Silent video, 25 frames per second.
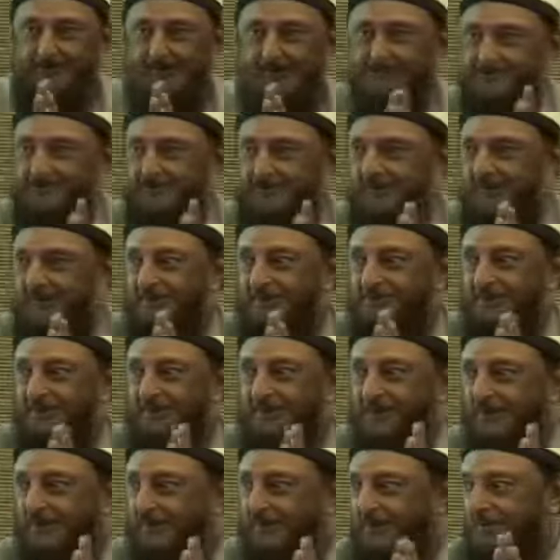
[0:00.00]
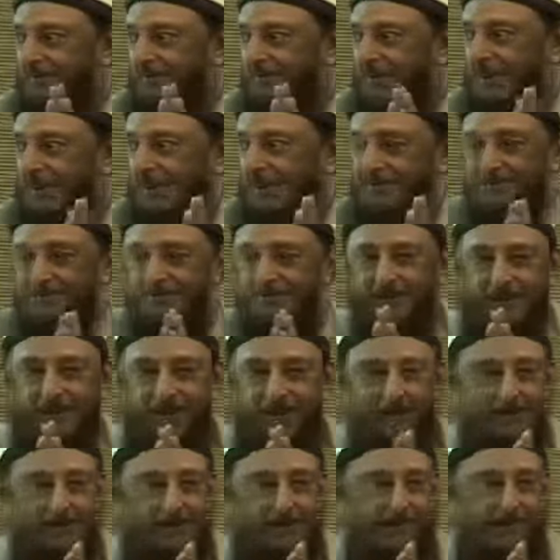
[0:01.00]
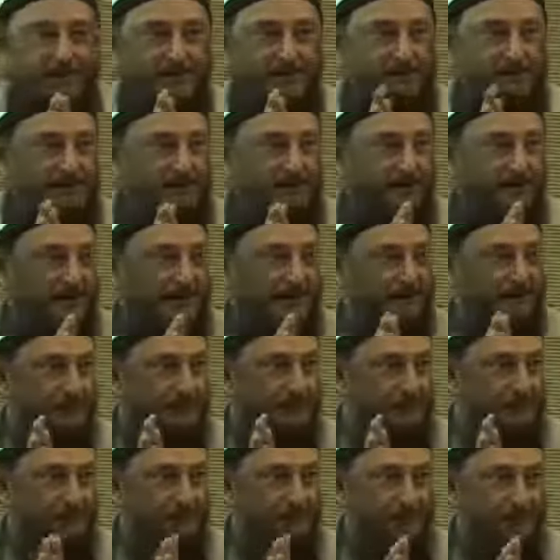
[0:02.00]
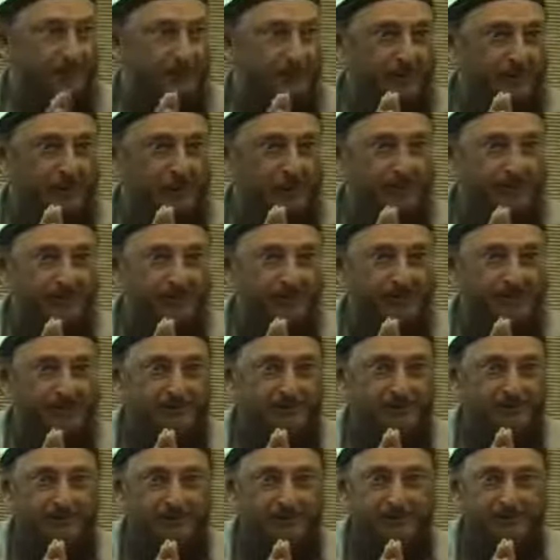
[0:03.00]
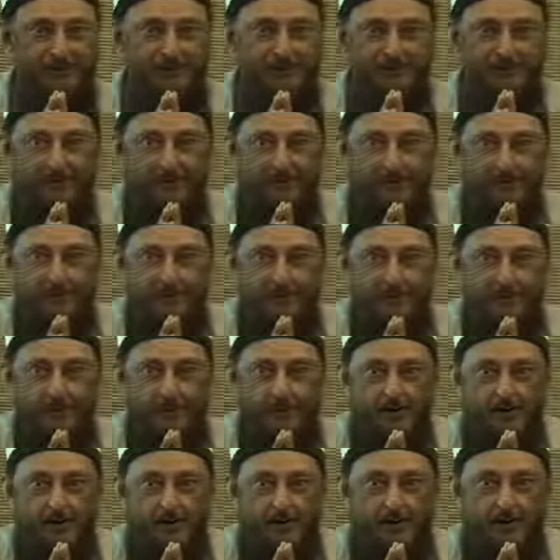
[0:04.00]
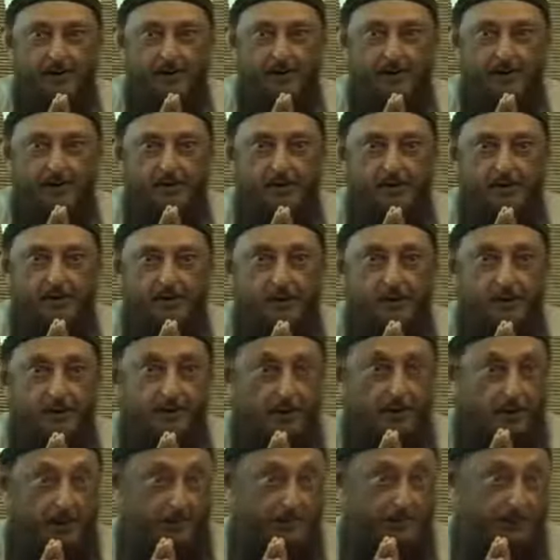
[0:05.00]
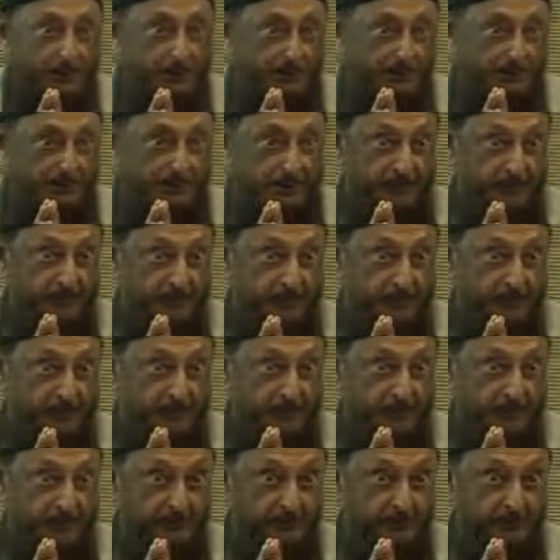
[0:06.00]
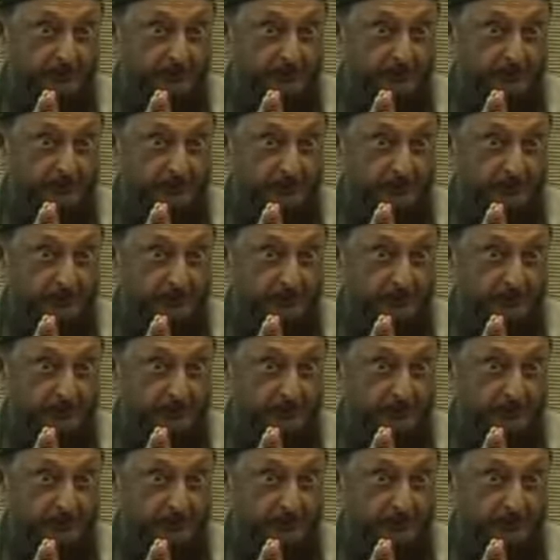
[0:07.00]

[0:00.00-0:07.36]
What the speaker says: and she says that Nabi Muhammad alayhi salatu wasalam married me when I was 6.